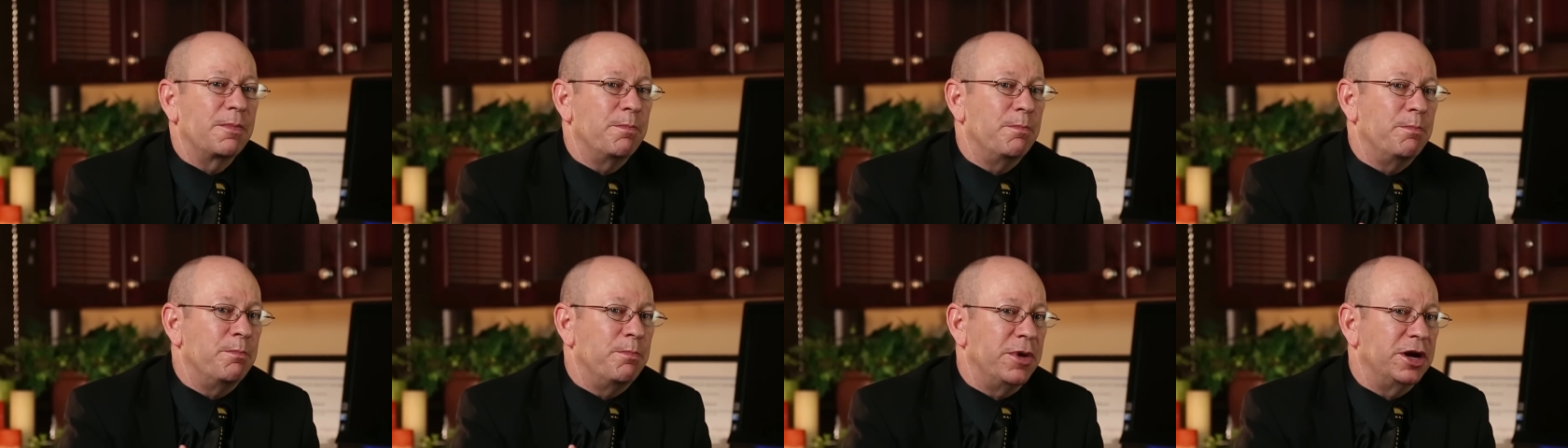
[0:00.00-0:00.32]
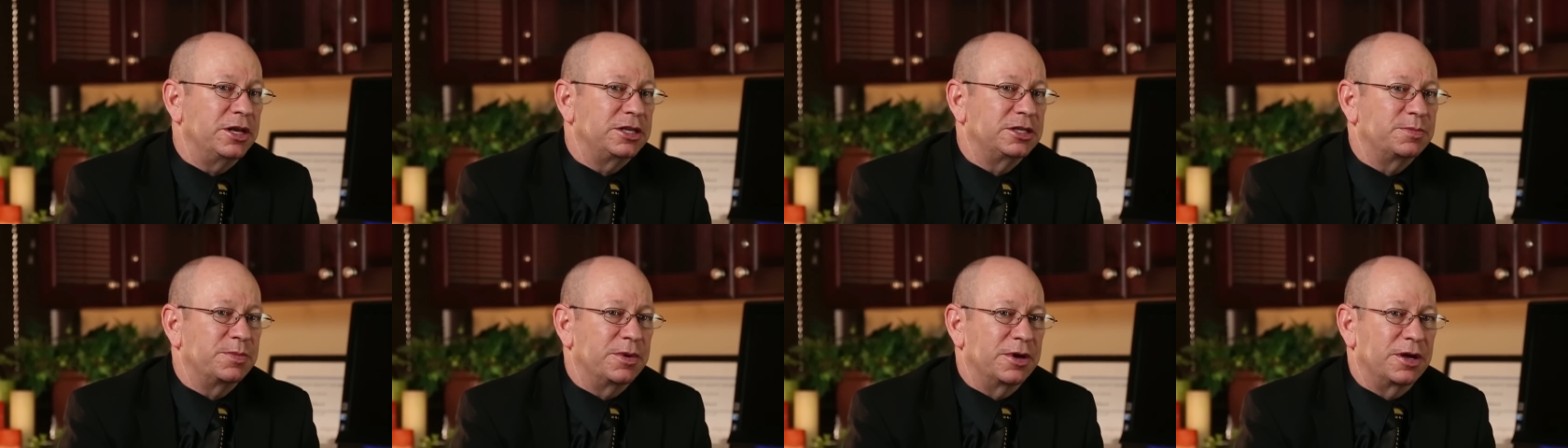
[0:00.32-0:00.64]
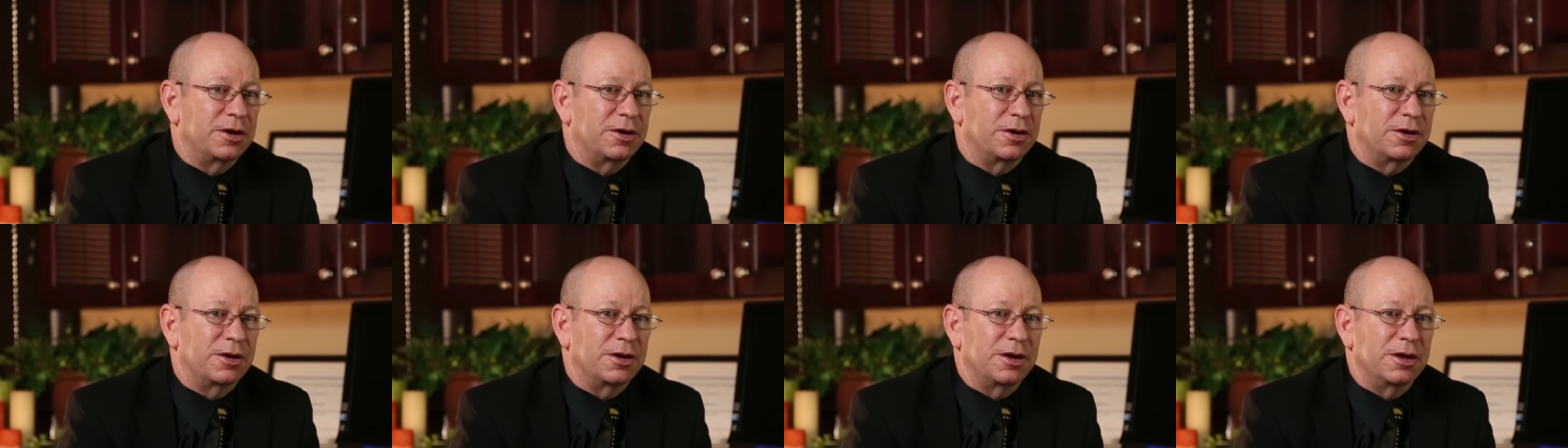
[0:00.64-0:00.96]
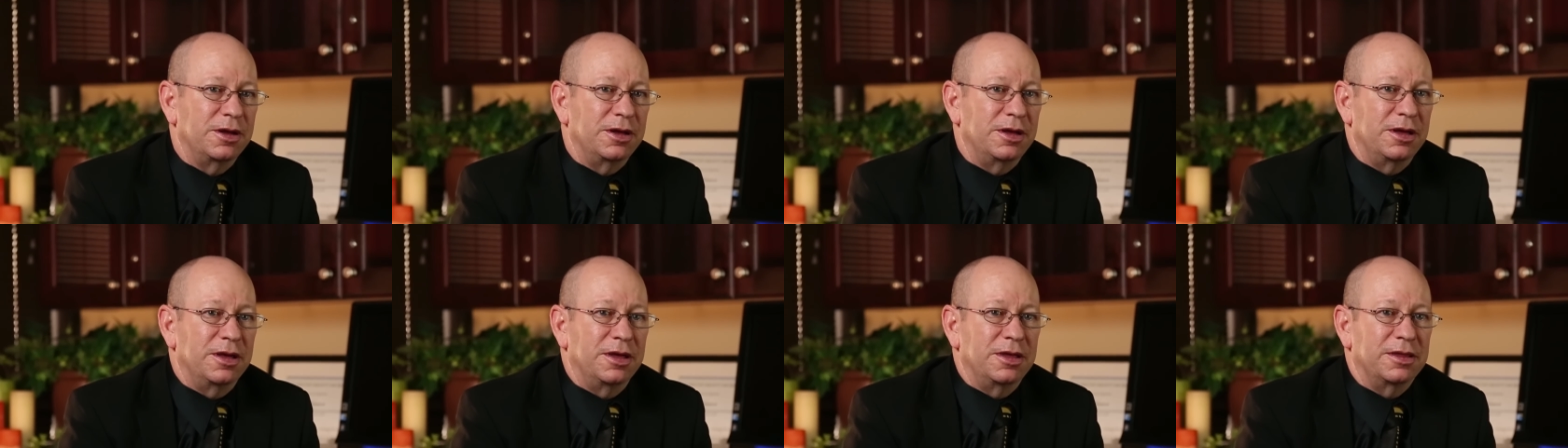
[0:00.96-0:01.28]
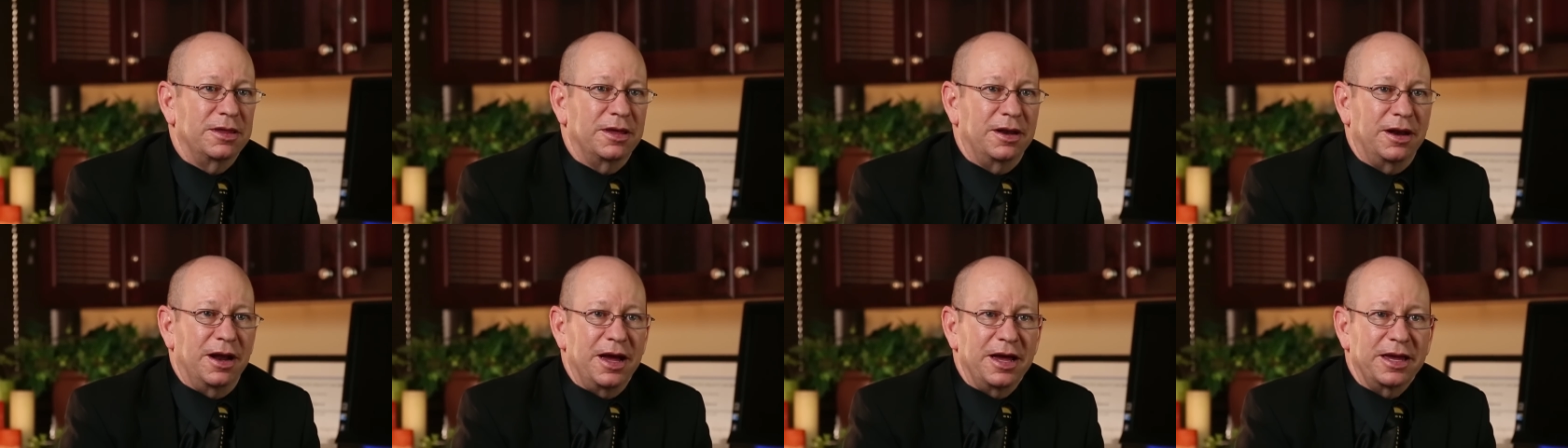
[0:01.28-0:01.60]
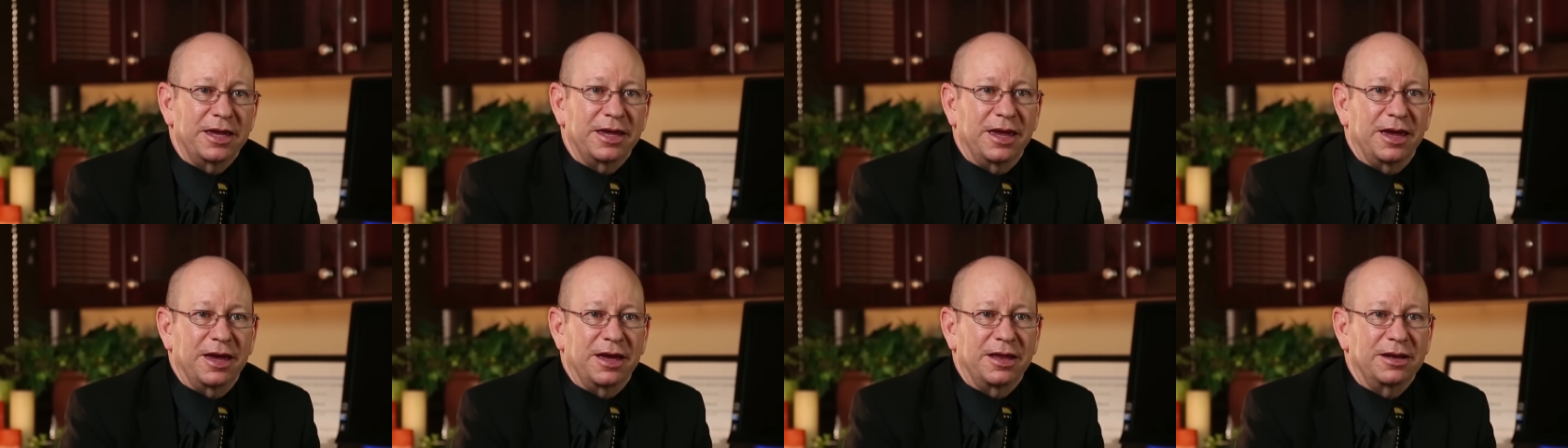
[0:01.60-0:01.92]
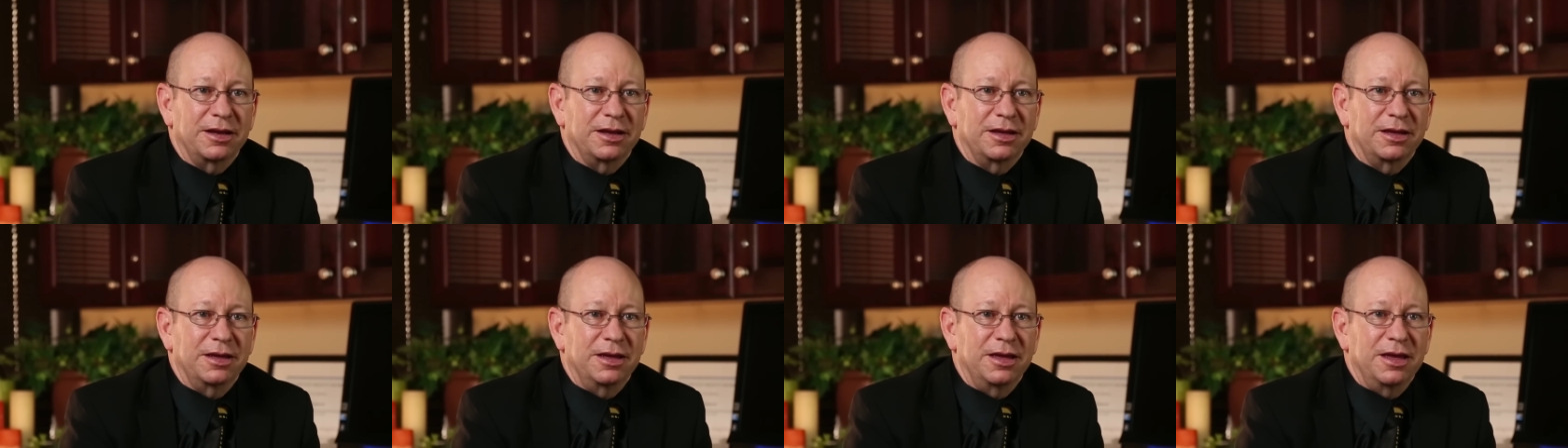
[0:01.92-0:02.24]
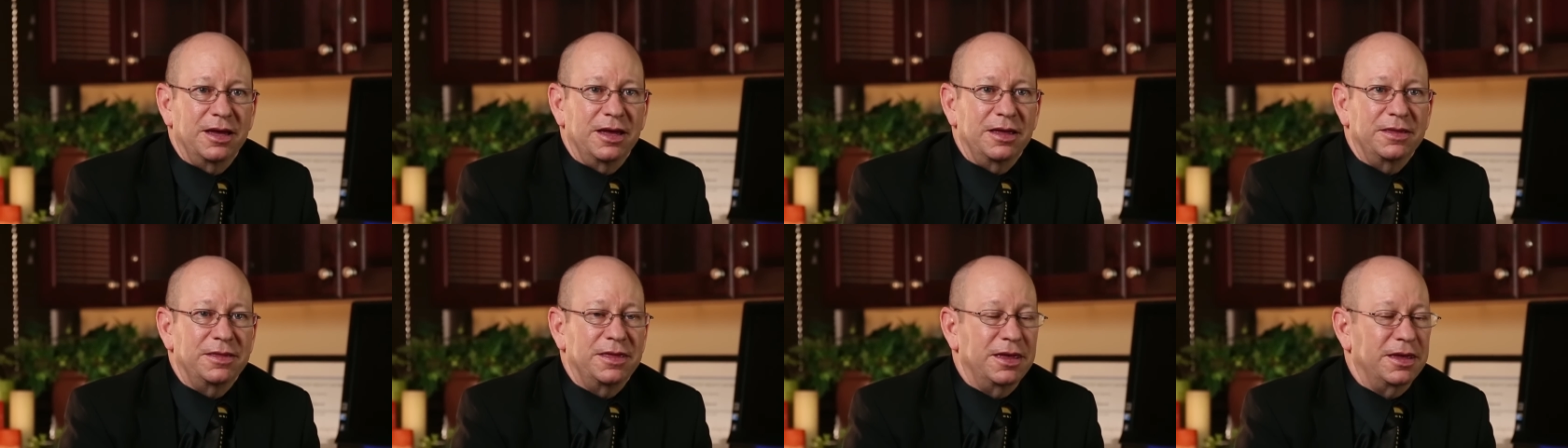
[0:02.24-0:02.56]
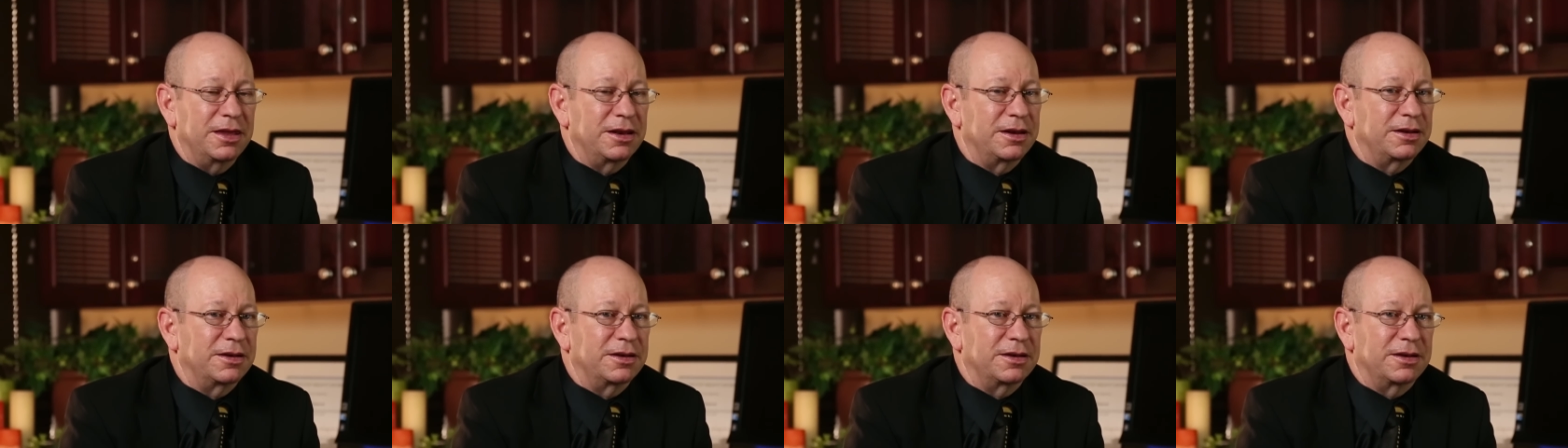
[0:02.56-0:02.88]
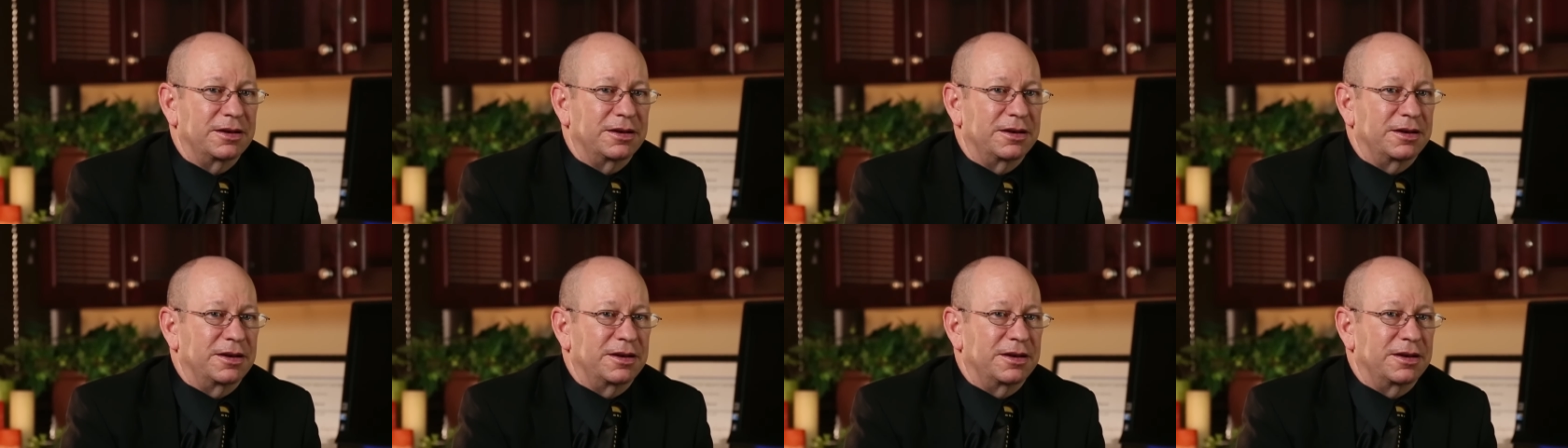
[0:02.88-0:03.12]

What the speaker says: much better than I can, then